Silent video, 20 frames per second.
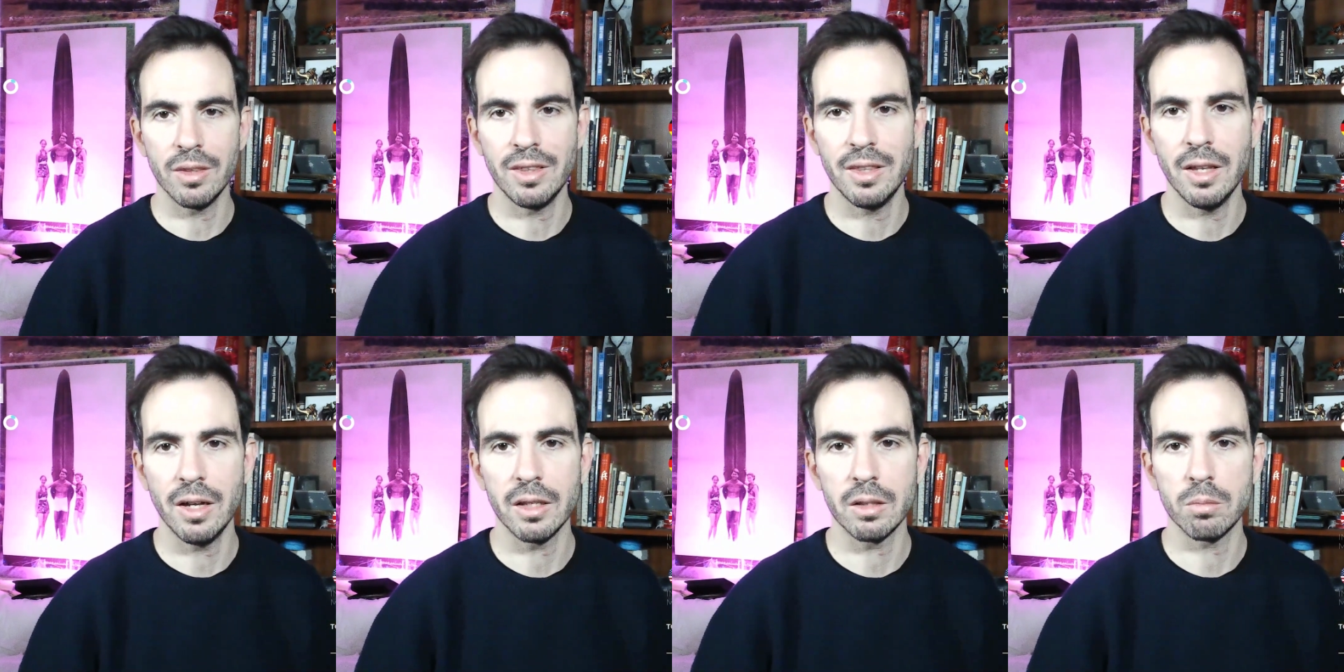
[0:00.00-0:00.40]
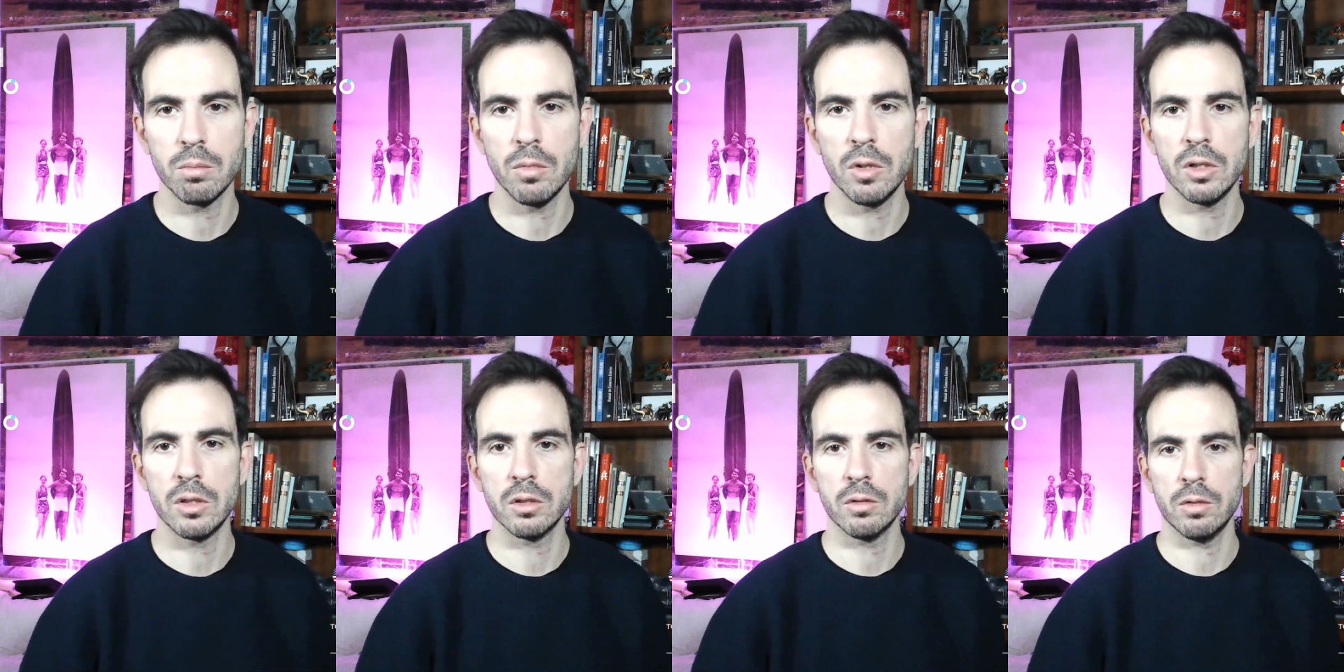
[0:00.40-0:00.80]
that
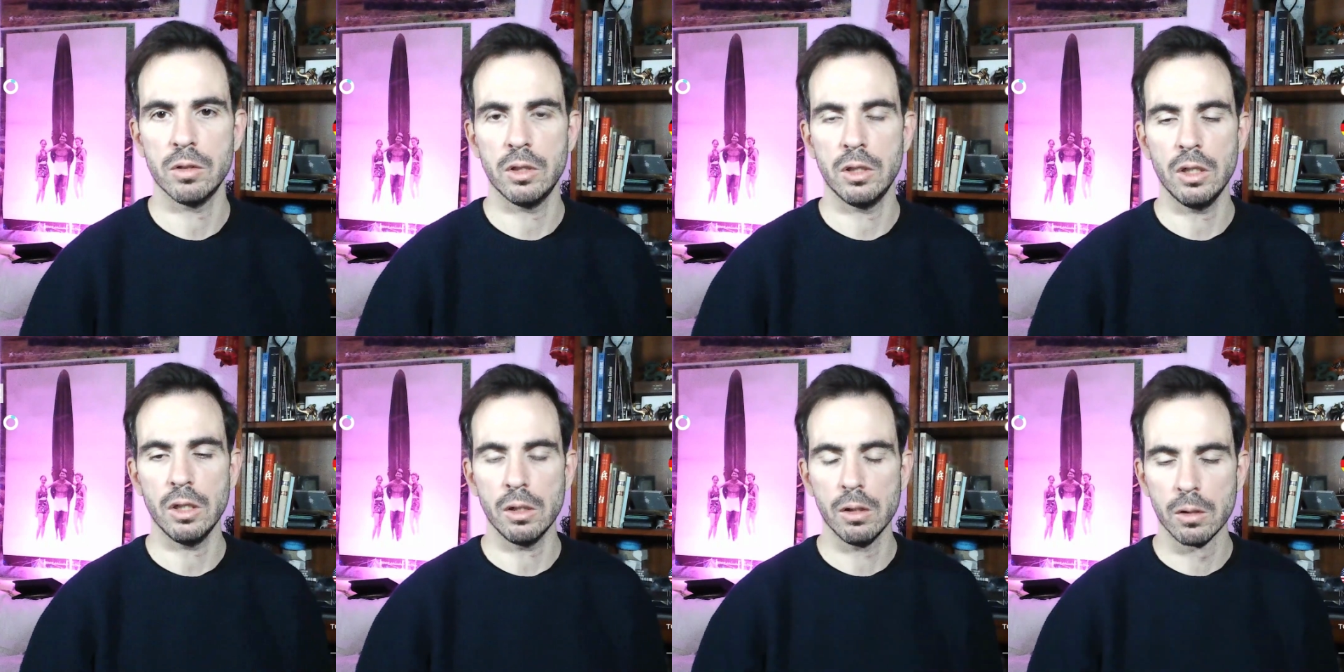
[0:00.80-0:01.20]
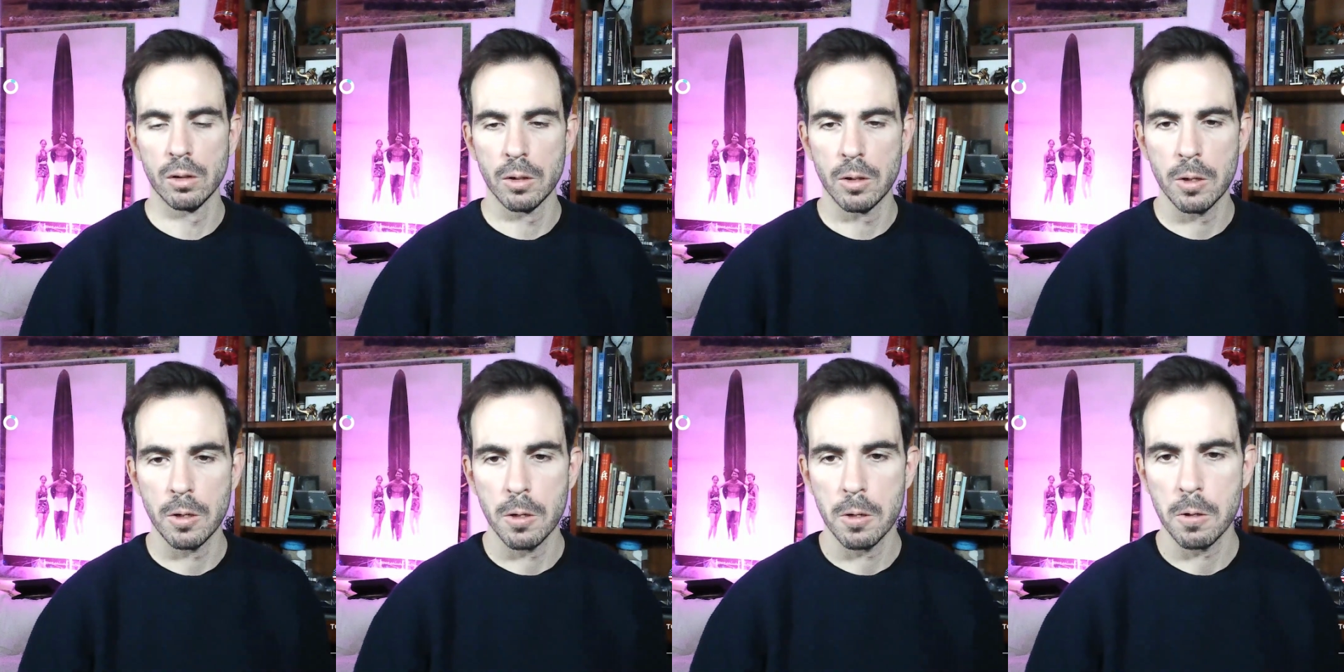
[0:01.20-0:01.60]
much of a deal.
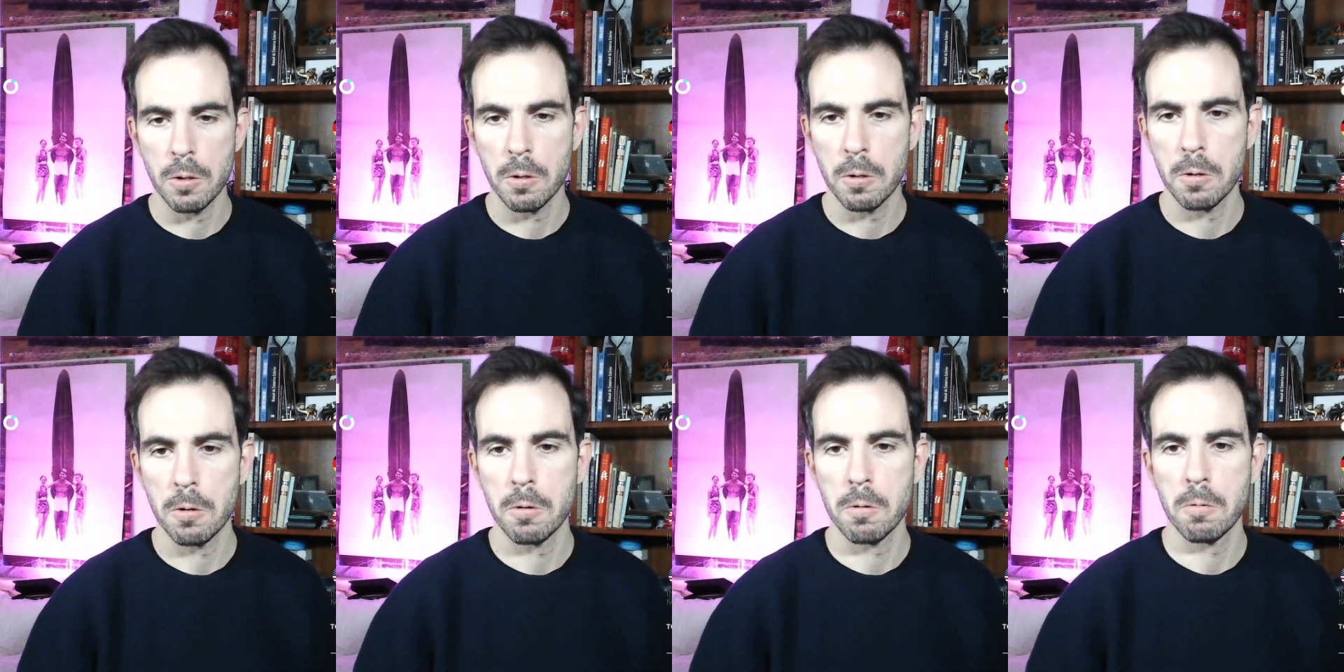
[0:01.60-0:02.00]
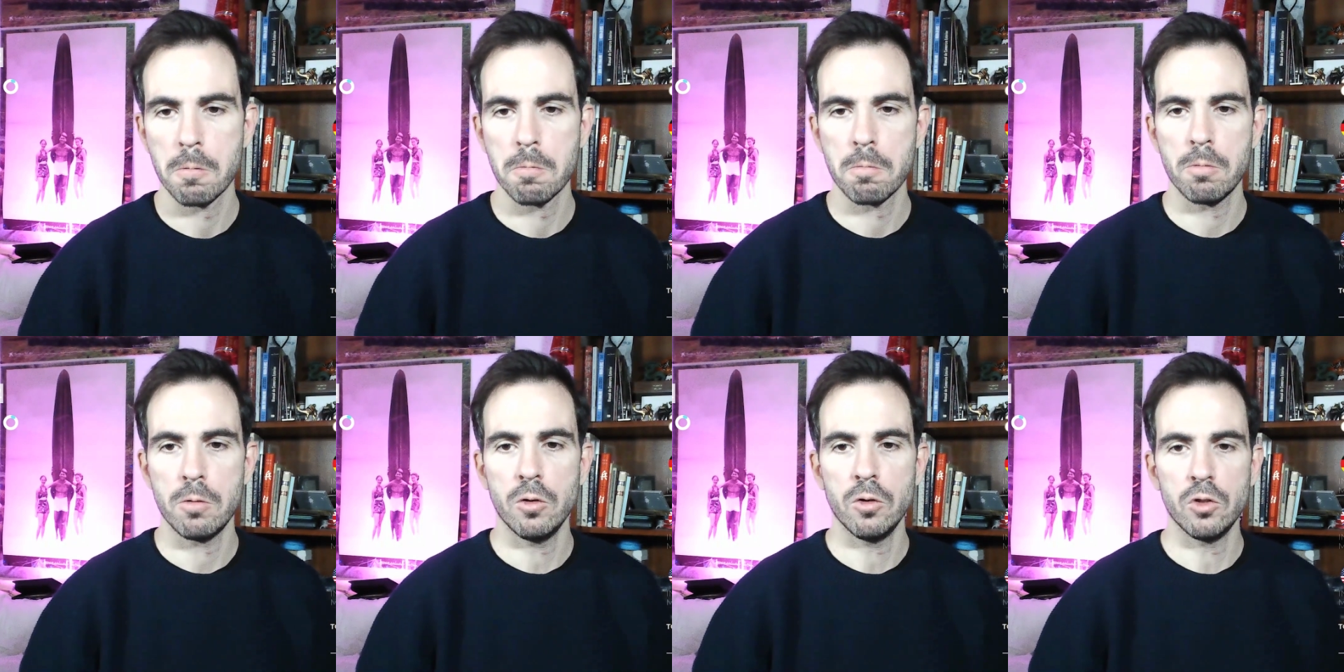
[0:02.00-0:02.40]

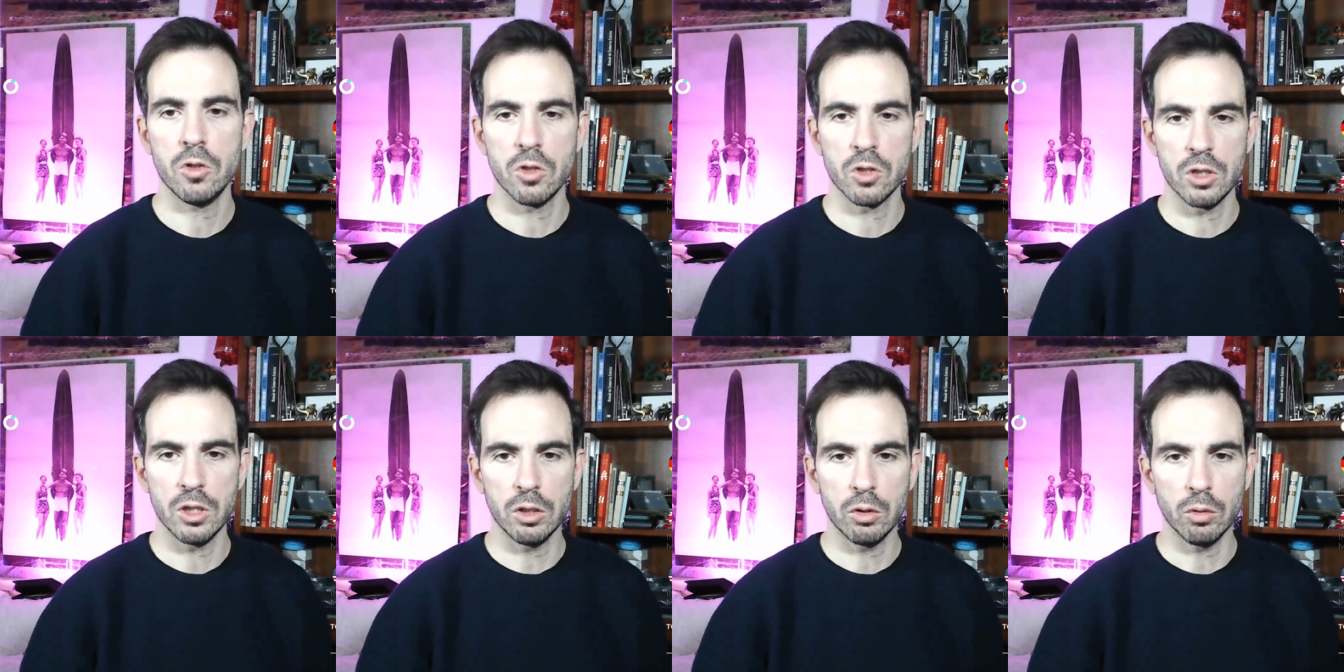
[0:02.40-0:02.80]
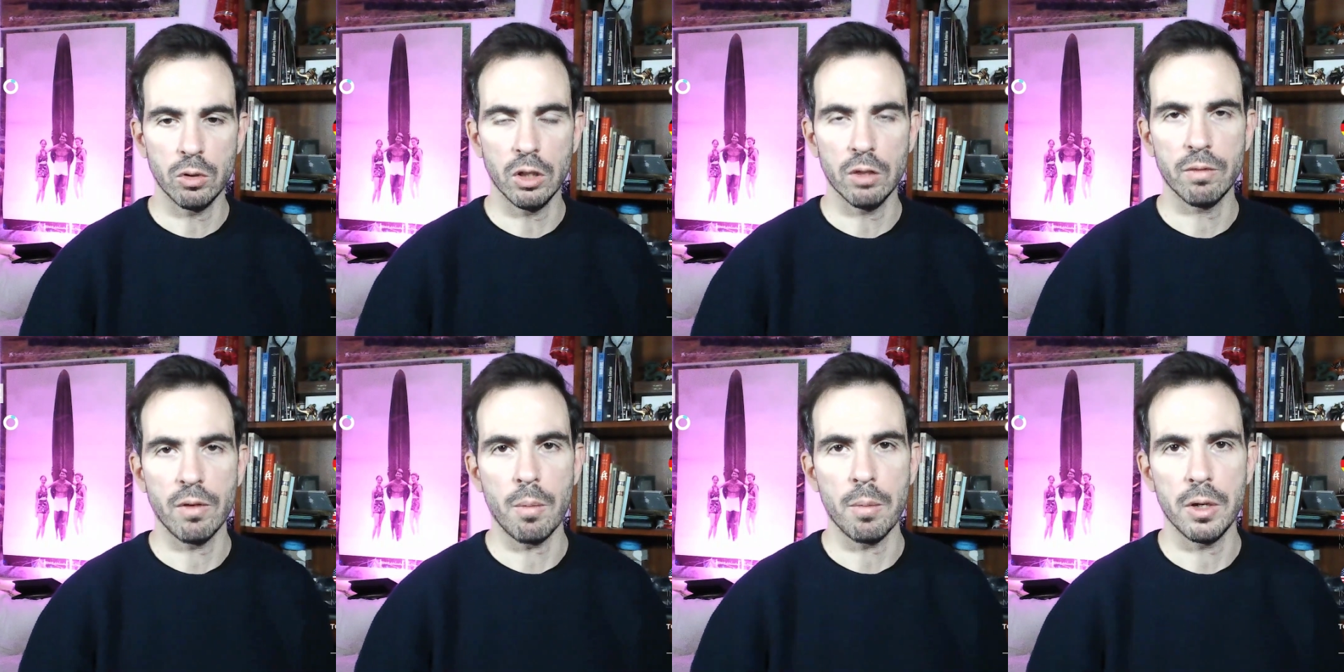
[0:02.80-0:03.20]
You just need to get
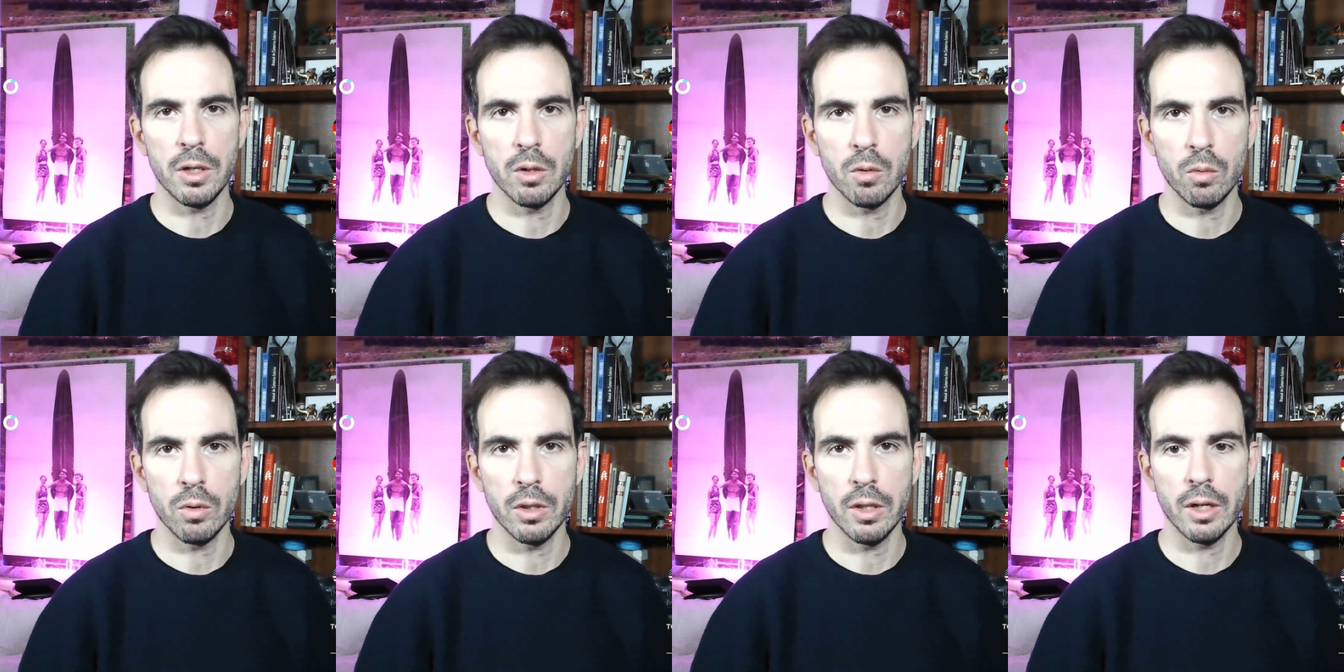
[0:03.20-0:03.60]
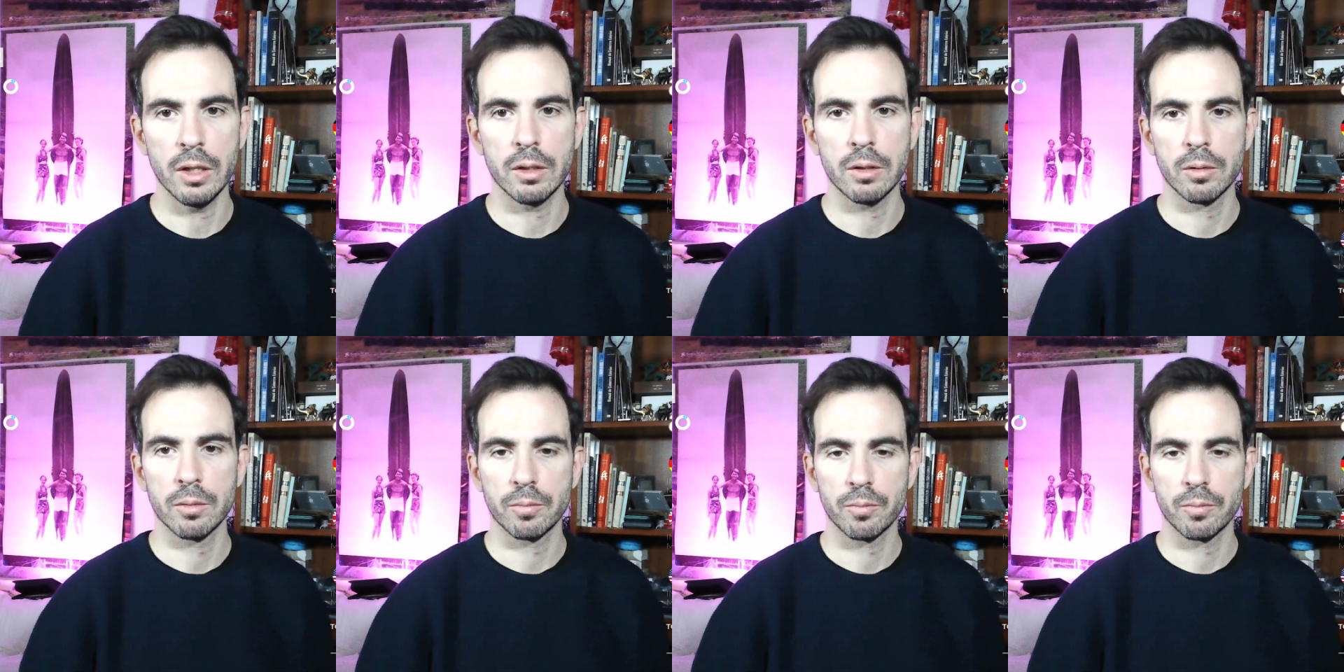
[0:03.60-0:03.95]
familiar with that.